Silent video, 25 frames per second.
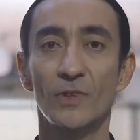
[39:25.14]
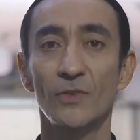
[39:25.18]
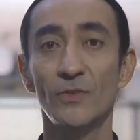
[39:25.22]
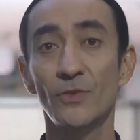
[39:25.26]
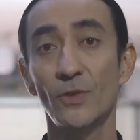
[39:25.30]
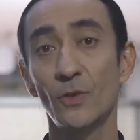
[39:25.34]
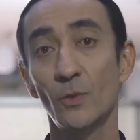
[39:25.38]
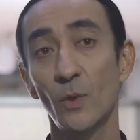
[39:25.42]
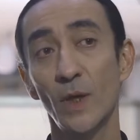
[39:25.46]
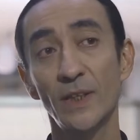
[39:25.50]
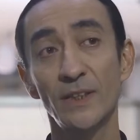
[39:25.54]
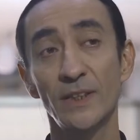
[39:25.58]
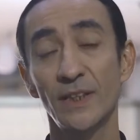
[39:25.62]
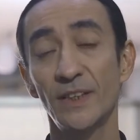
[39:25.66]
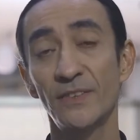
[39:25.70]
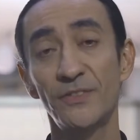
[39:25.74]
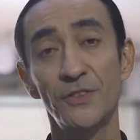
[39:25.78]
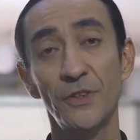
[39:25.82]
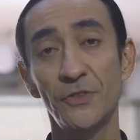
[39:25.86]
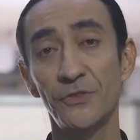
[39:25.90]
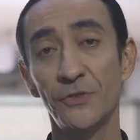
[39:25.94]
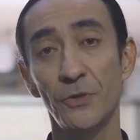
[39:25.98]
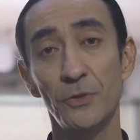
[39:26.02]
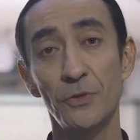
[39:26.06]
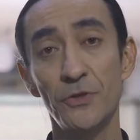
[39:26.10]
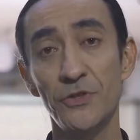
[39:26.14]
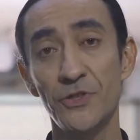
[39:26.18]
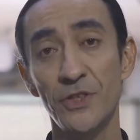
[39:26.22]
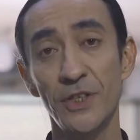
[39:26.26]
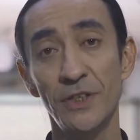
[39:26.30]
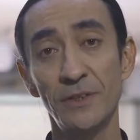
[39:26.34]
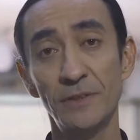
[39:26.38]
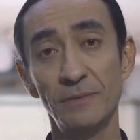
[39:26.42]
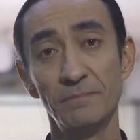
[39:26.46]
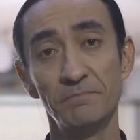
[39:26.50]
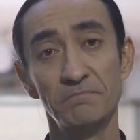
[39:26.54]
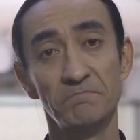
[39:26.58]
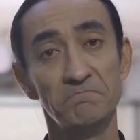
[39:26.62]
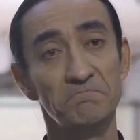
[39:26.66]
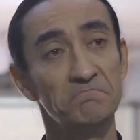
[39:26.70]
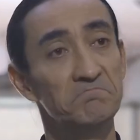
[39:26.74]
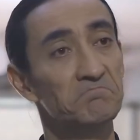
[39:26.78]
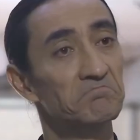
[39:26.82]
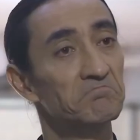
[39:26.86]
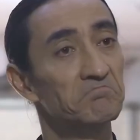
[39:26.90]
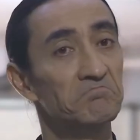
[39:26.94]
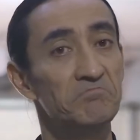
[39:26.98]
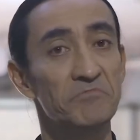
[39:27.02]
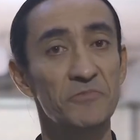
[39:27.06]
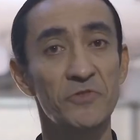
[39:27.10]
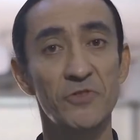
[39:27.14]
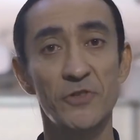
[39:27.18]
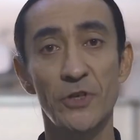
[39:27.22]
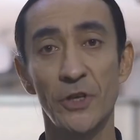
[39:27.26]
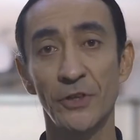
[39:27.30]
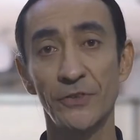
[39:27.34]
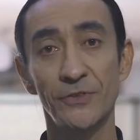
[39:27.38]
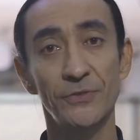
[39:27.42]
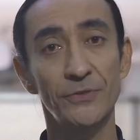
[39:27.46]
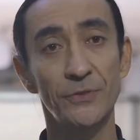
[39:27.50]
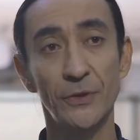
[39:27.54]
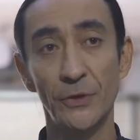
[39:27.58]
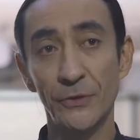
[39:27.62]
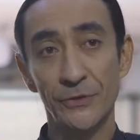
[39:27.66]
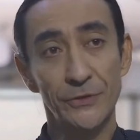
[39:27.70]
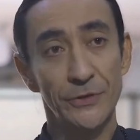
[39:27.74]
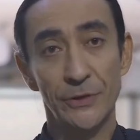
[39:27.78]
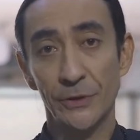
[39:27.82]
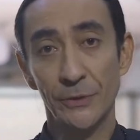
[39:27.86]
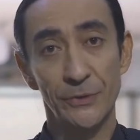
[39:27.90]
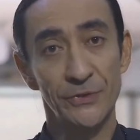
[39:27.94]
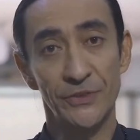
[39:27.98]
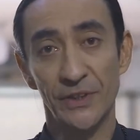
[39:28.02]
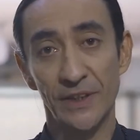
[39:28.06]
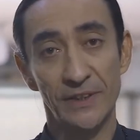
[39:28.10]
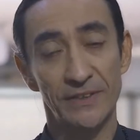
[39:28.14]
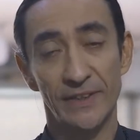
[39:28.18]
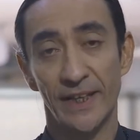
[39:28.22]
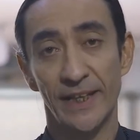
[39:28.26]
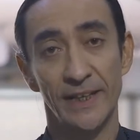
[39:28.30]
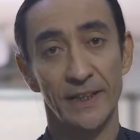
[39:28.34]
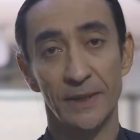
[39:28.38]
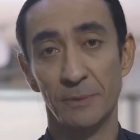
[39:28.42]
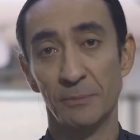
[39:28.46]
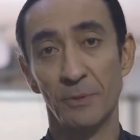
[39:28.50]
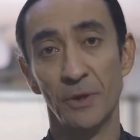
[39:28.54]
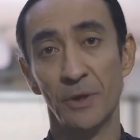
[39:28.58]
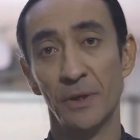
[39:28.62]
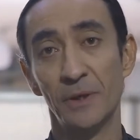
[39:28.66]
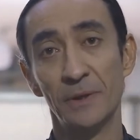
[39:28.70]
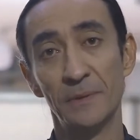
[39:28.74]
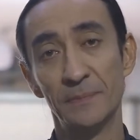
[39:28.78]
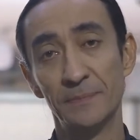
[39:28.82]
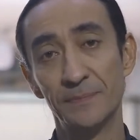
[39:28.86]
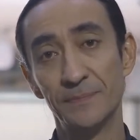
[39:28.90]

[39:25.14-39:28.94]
So what is the solution just don't use it anymore